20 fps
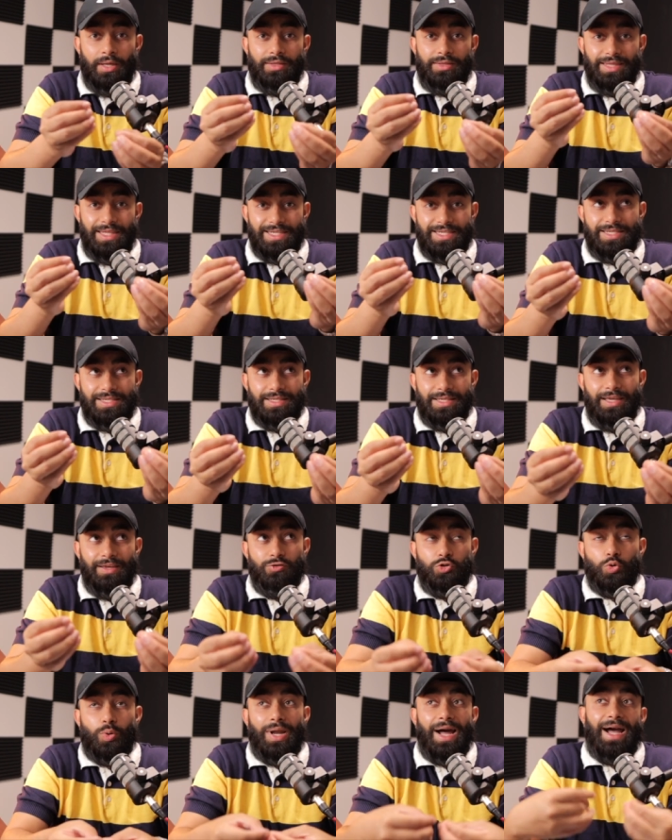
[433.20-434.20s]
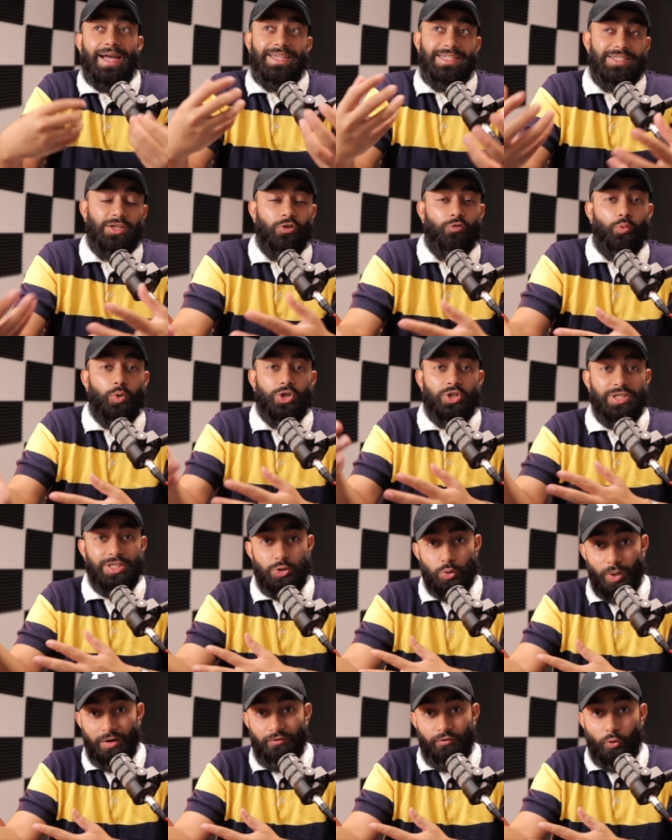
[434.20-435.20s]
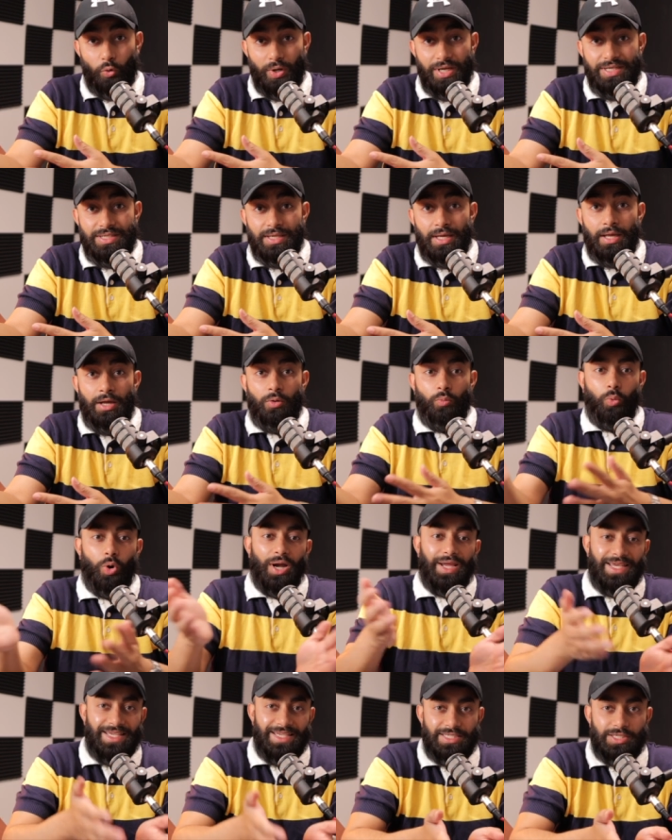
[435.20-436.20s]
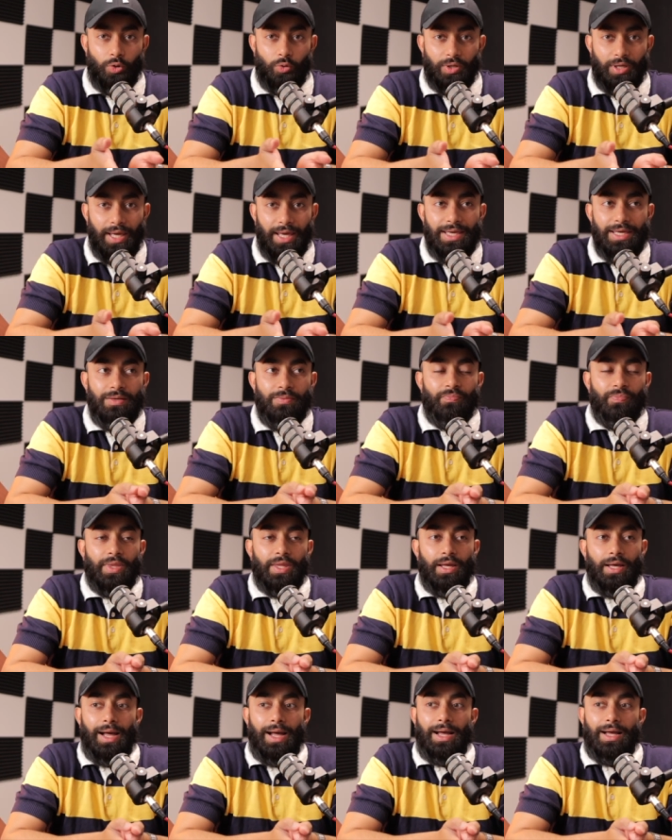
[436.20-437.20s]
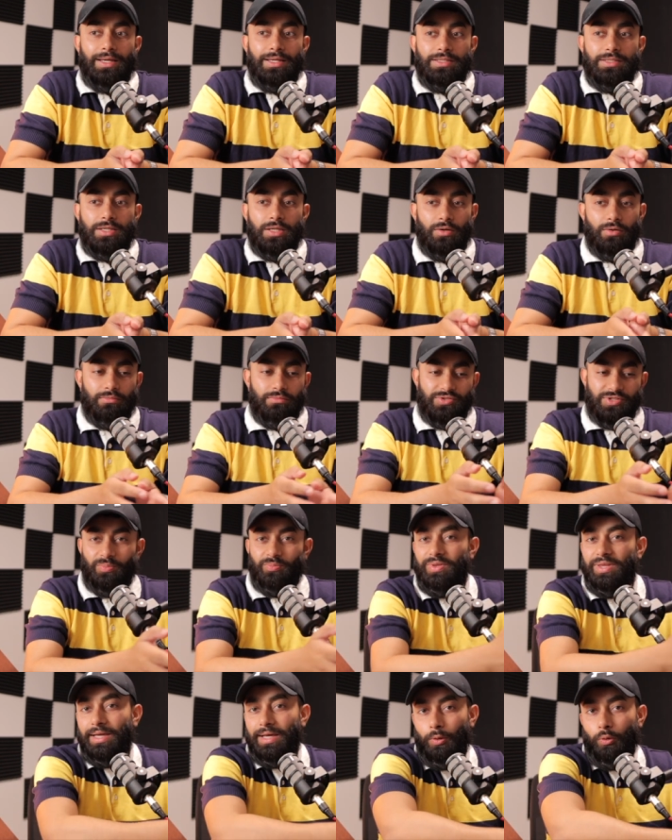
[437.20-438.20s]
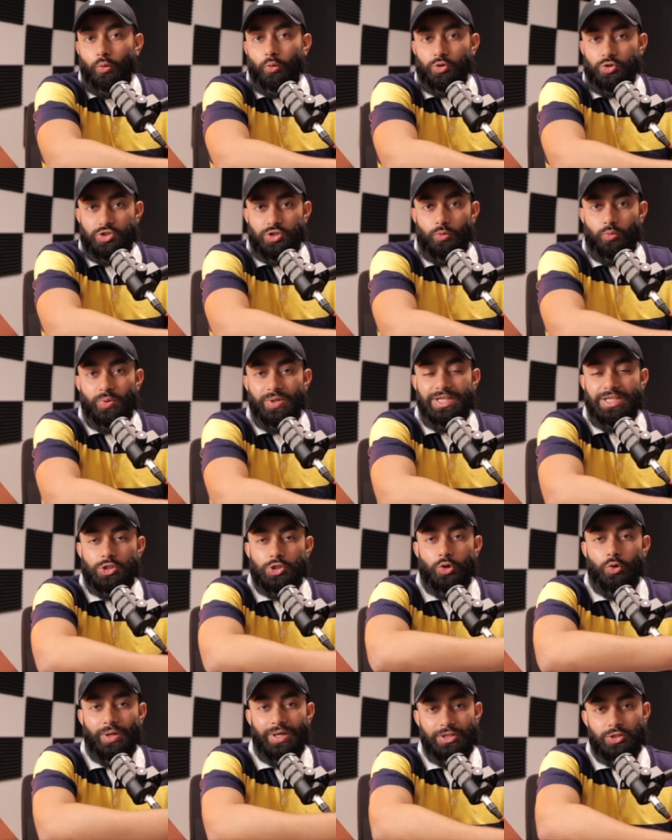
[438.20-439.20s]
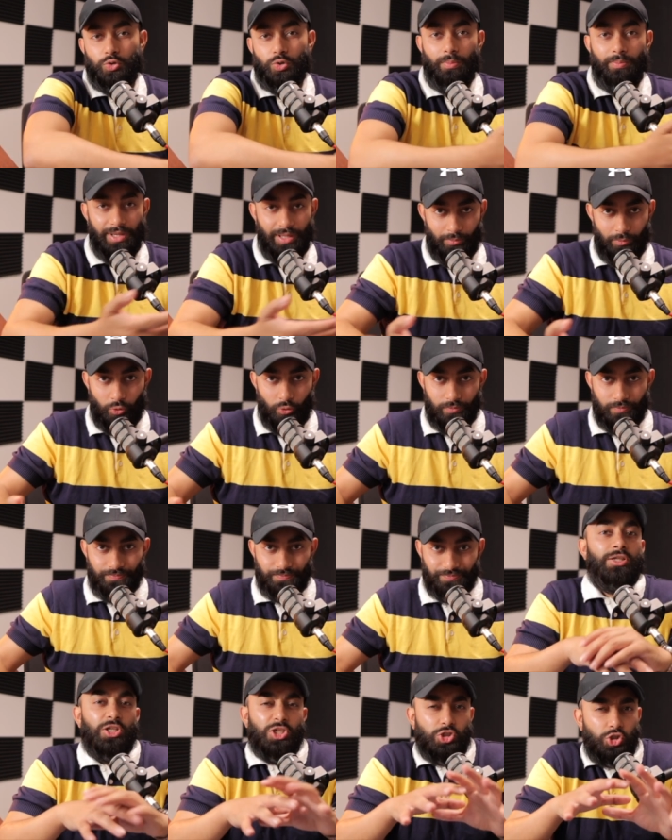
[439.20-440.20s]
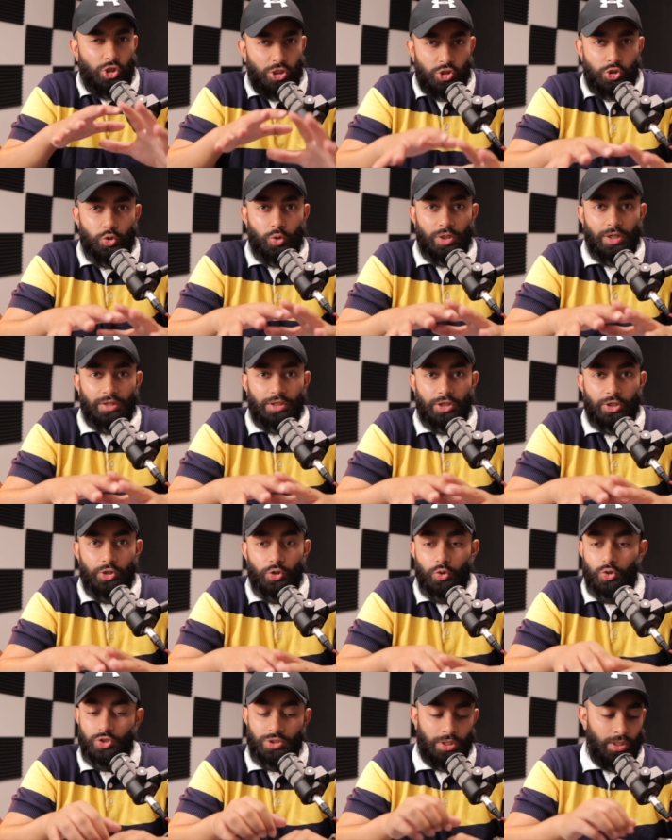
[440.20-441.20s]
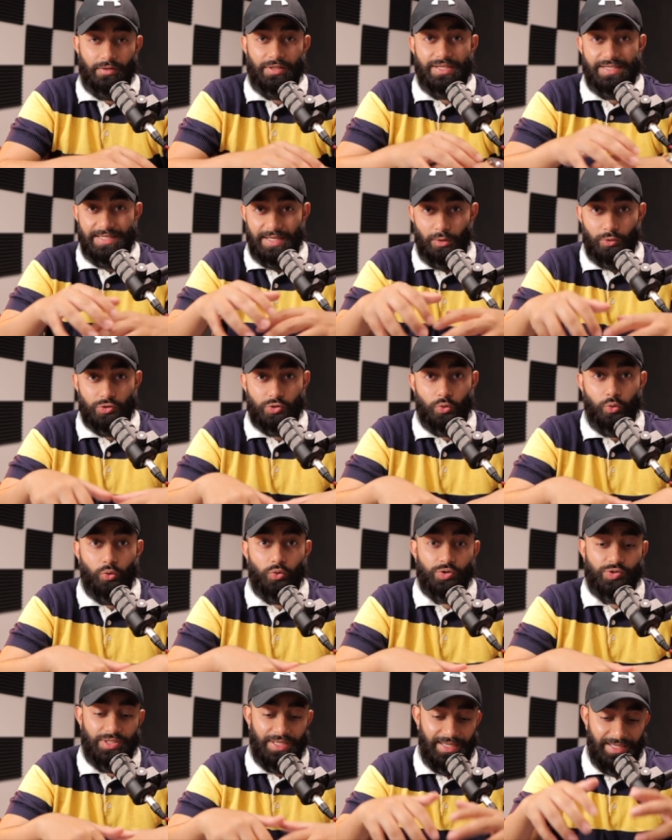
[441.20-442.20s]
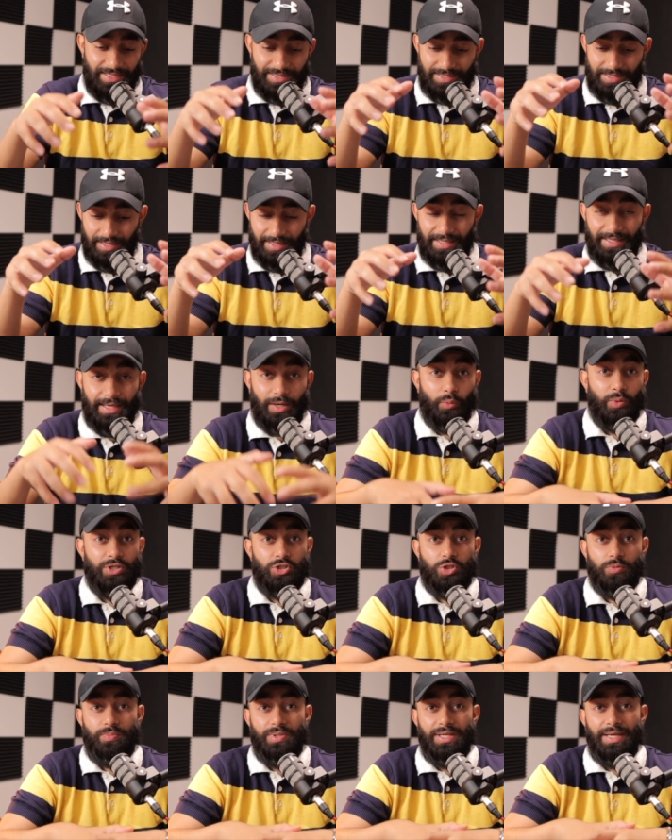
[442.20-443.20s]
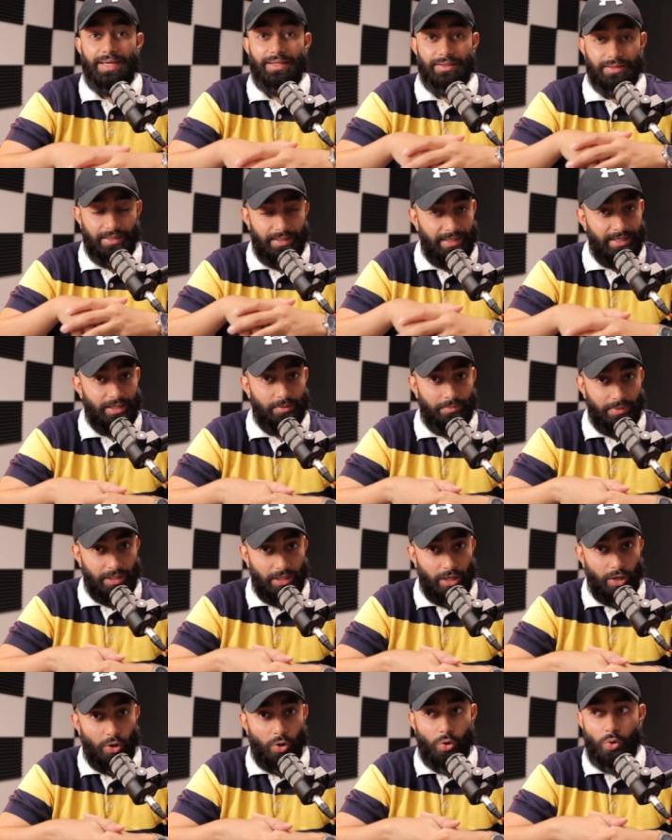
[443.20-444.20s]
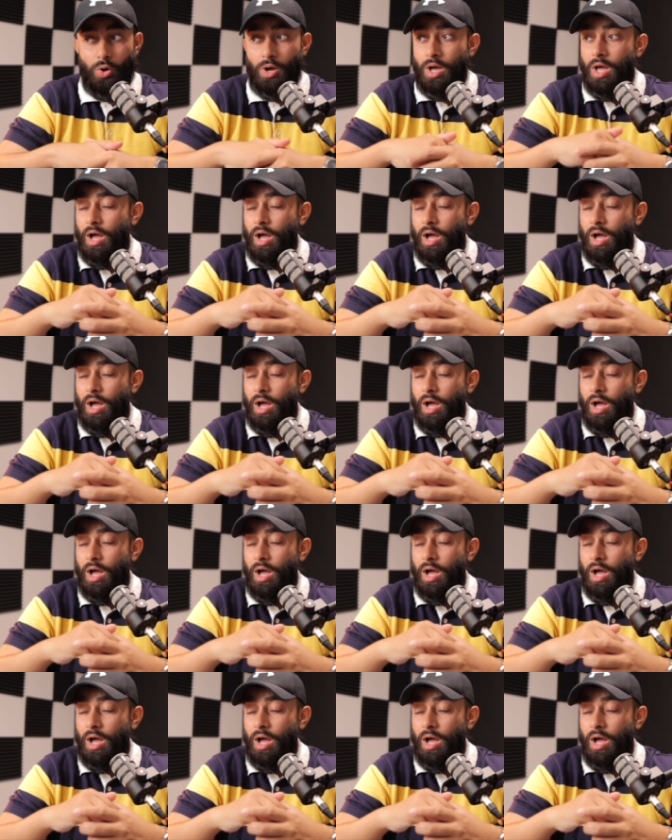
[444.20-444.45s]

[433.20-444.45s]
this gives you an idea of what you need to avoid, what is okay, and something also we need to look into a bit more. Just to conclude, yeah. the sales course is going to be in the link below.